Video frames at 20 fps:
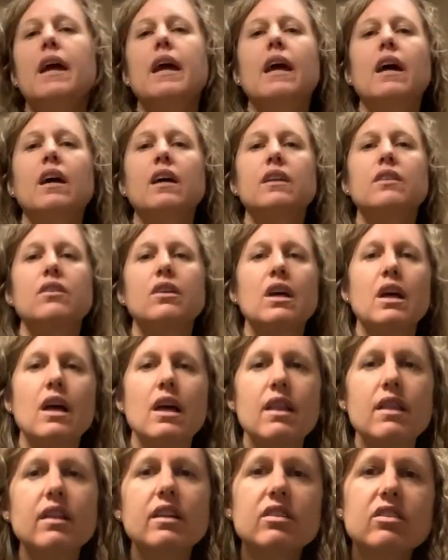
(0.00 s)
And
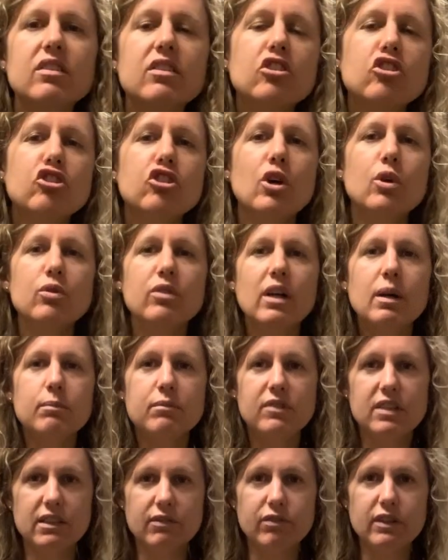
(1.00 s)
this shows
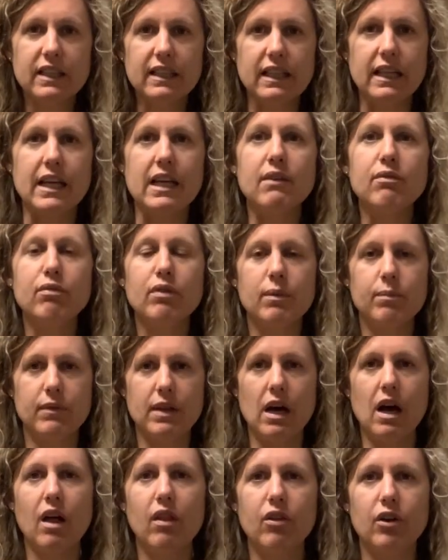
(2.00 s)
up differently
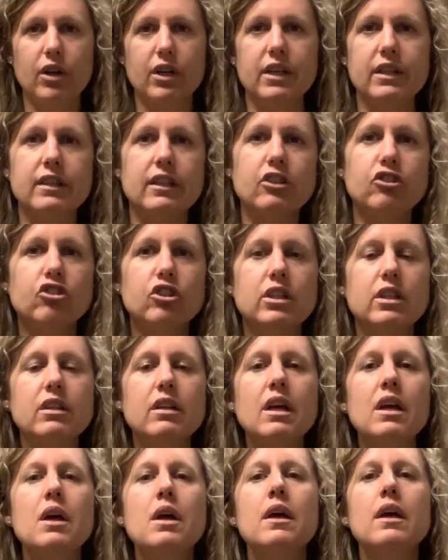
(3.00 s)
from the other
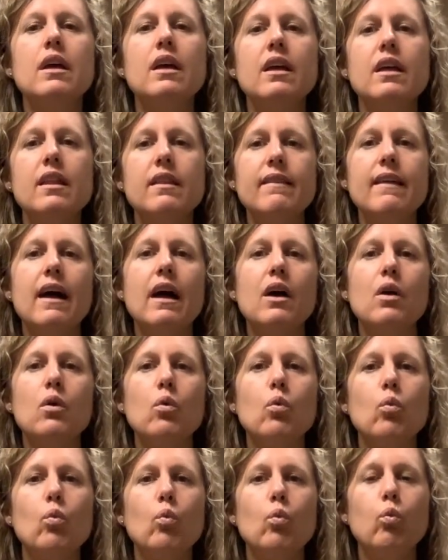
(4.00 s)
condition in
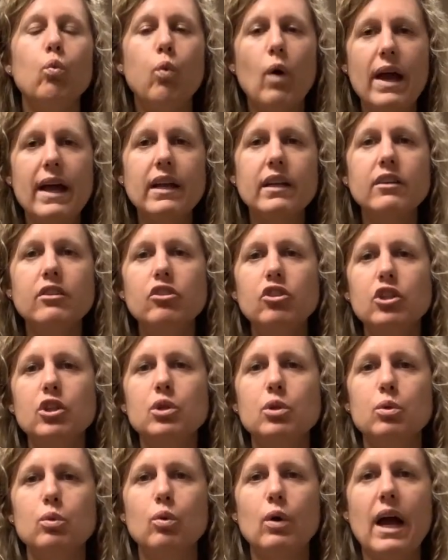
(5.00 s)
that when
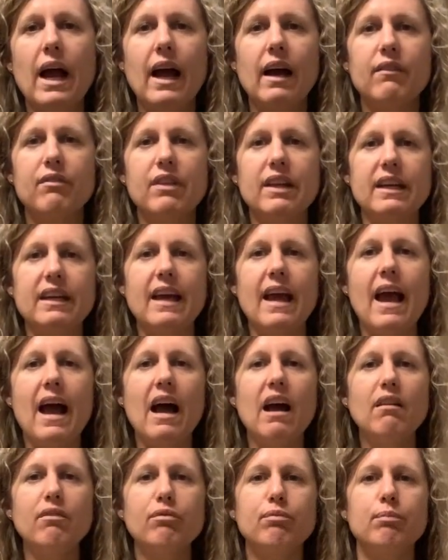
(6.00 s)
you have the
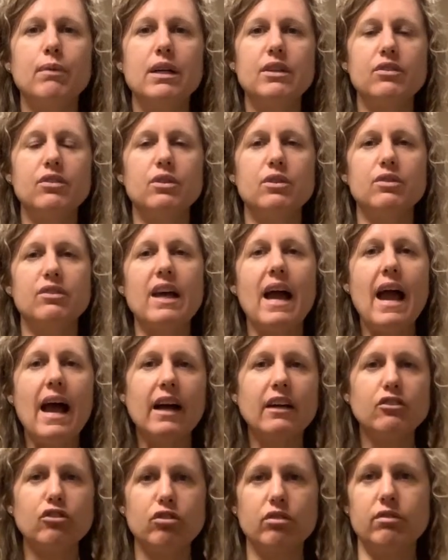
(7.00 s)
calf muscles
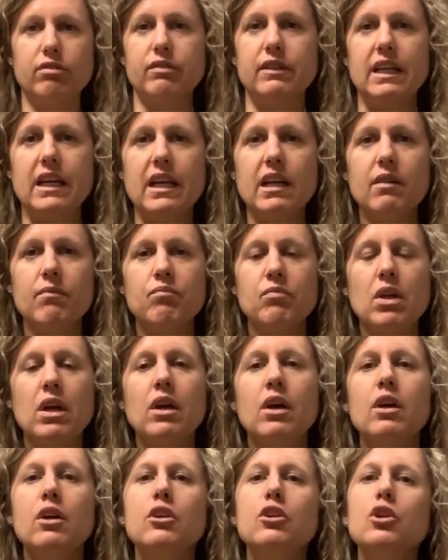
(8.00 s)
atrophy,
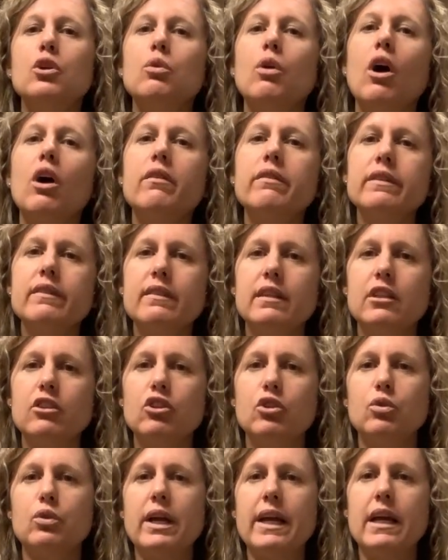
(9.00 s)
you all of a
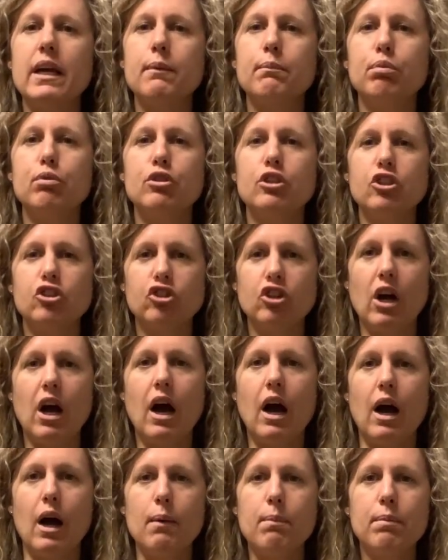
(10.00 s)
sudden you can't push
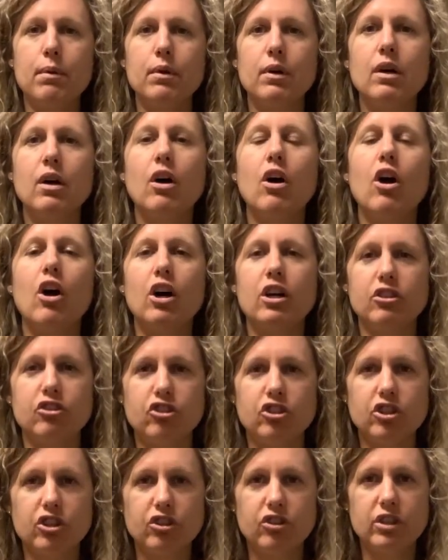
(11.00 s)
up
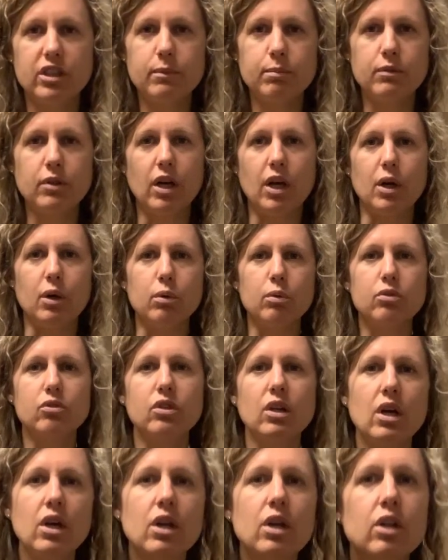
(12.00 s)
onto your
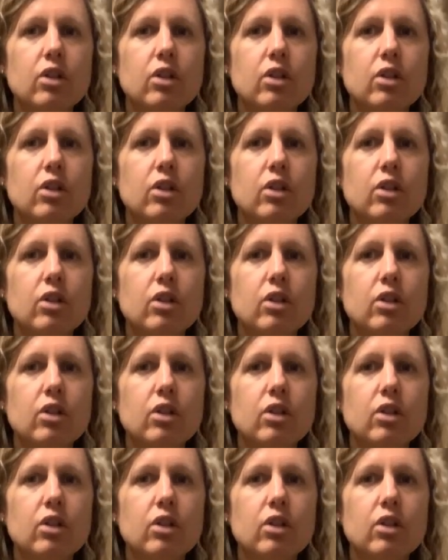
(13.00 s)
tiptoes.